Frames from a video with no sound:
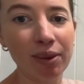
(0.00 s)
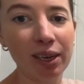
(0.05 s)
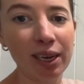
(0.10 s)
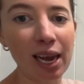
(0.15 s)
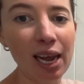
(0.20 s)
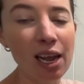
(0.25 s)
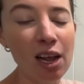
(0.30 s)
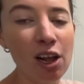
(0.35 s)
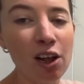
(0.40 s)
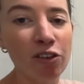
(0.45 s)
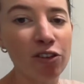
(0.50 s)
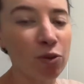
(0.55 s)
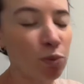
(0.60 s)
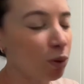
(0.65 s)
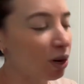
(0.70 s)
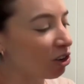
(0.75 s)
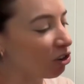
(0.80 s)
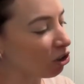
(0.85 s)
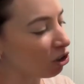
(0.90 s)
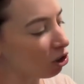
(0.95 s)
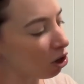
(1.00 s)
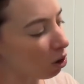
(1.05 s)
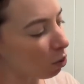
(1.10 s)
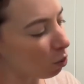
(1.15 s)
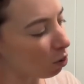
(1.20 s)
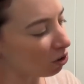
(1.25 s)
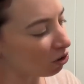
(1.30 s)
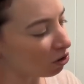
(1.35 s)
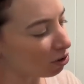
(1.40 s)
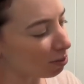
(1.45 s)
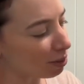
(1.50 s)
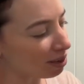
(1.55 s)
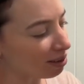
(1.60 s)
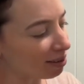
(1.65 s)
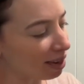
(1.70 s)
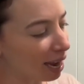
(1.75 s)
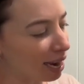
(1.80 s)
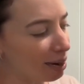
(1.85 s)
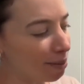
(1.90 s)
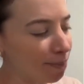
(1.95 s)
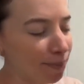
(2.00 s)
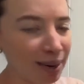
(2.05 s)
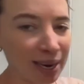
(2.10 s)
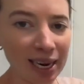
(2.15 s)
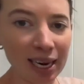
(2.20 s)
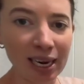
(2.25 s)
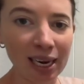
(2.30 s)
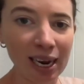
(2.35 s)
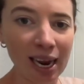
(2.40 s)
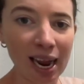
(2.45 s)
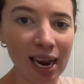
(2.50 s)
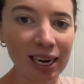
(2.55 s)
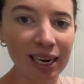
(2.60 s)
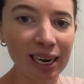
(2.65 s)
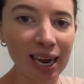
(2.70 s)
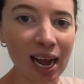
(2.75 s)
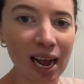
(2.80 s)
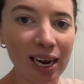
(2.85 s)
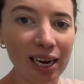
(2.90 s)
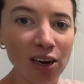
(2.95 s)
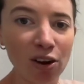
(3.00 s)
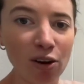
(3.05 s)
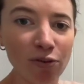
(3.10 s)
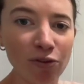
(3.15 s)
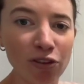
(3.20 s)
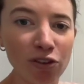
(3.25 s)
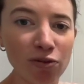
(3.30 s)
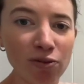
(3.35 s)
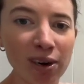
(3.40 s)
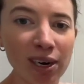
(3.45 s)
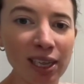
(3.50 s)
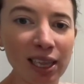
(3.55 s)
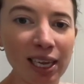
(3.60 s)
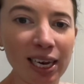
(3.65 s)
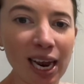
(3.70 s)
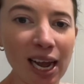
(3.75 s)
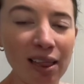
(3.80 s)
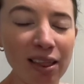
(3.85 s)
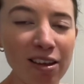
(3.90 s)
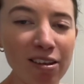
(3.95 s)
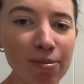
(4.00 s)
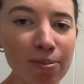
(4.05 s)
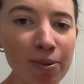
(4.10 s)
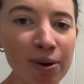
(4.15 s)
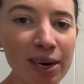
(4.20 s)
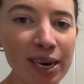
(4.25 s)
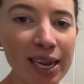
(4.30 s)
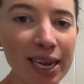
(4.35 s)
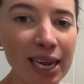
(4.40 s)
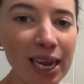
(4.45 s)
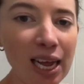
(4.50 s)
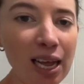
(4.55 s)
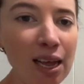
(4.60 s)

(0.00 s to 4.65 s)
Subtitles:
Okay, so we do not want to be taping and cutting off directly at this point here,